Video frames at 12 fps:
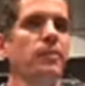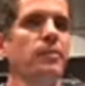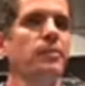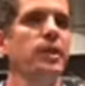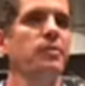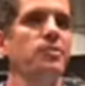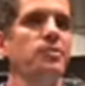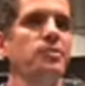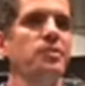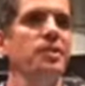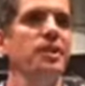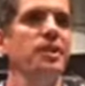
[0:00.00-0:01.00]
You ever told
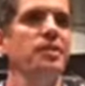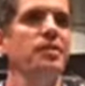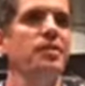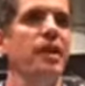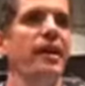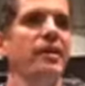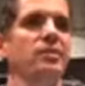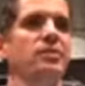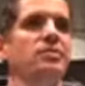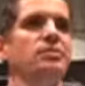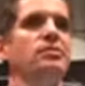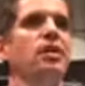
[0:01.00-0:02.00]
your kid, hey,
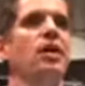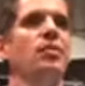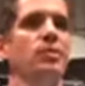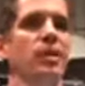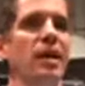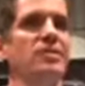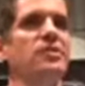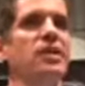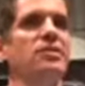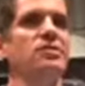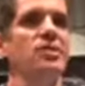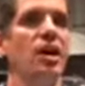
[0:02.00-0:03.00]
when I say
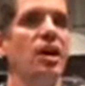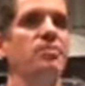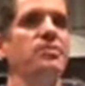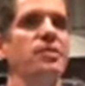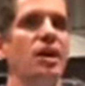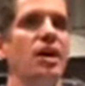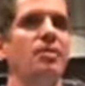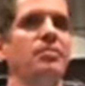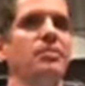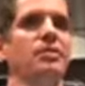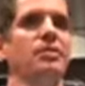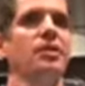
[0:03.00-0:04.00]
stop,
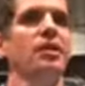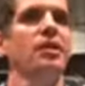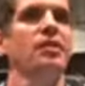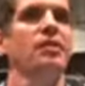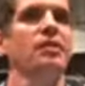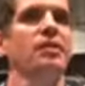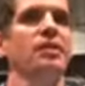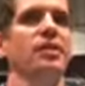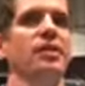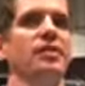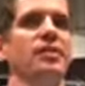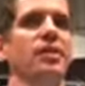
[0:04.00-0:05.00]
stop.
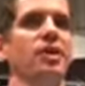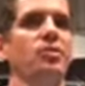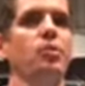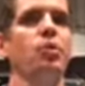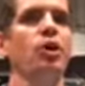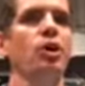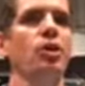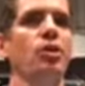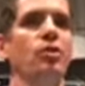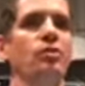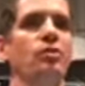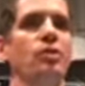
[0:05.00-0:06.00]
And they're like,
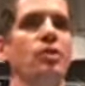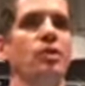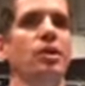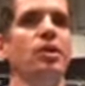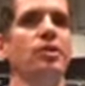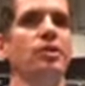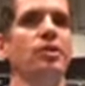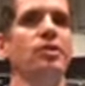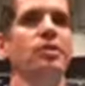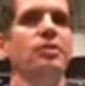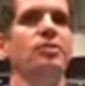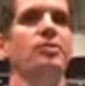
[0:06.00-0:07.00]
whoa, I didn't hear
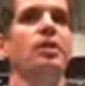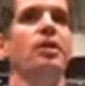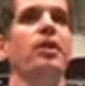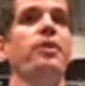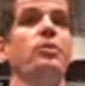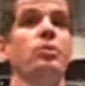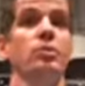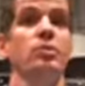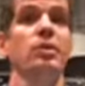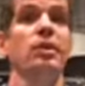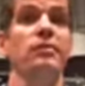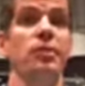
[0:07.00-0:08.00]
you. Well,
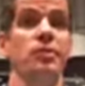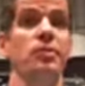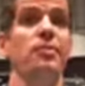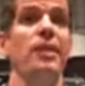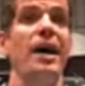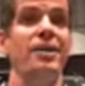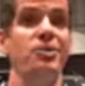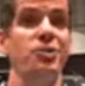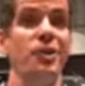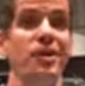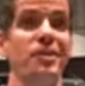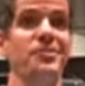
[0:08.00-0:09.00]
if there were a Mack
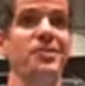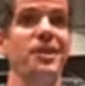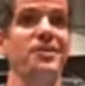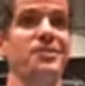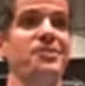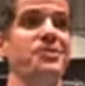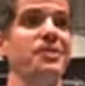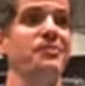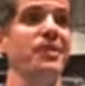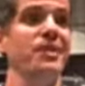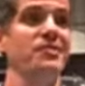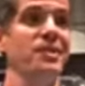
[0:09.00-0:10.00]
truck coming down the street, if
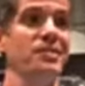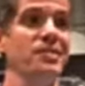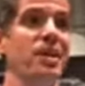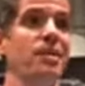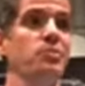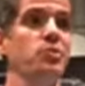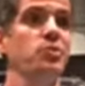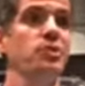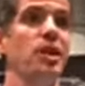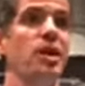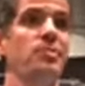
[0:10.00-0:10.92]
I say stop, you stop.